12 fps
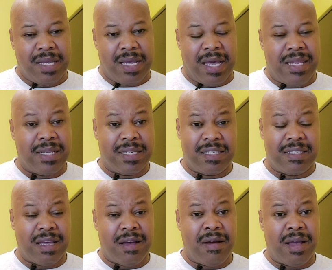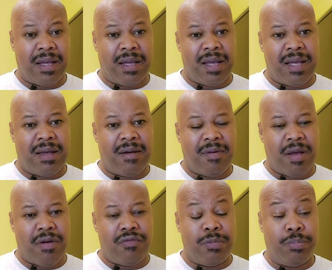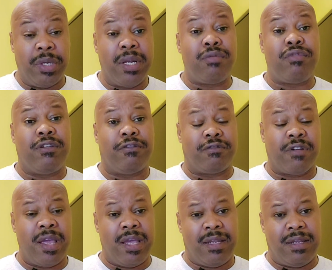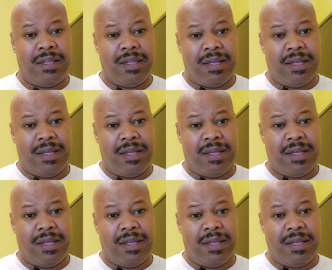And this is a repeated refrain,